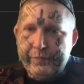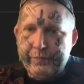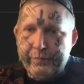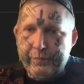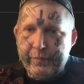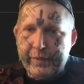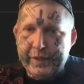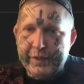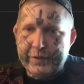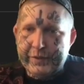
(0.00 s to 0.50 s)

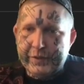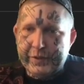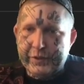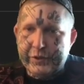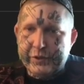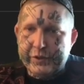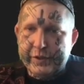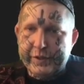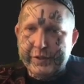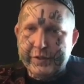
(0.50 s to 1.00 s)

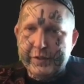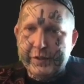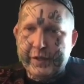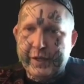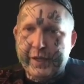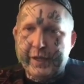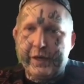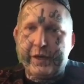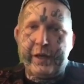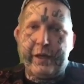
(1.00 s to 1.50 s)

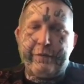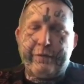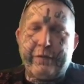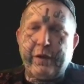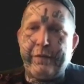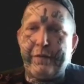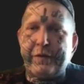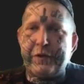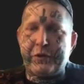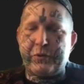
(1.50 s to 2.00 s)
And if you
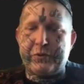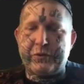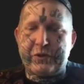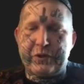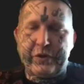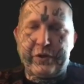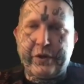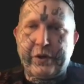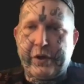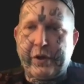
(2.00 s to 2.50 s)
have Visual
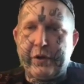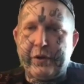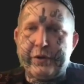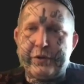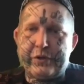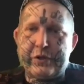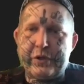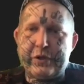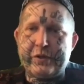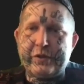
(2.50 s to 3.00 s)
Studio Code, it
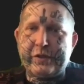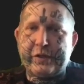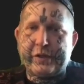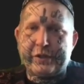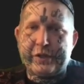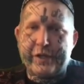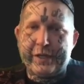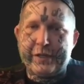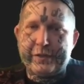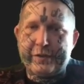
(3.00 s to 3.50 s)
should
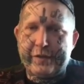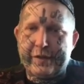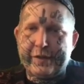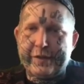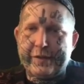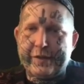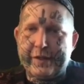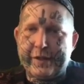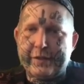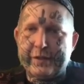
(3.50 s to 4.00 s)
suggest
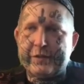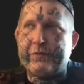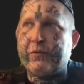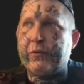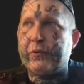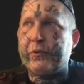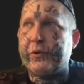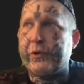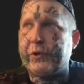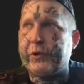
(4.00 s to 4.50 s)
these things
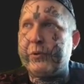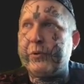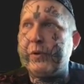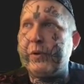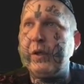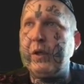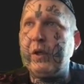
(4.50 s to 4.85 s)
for you.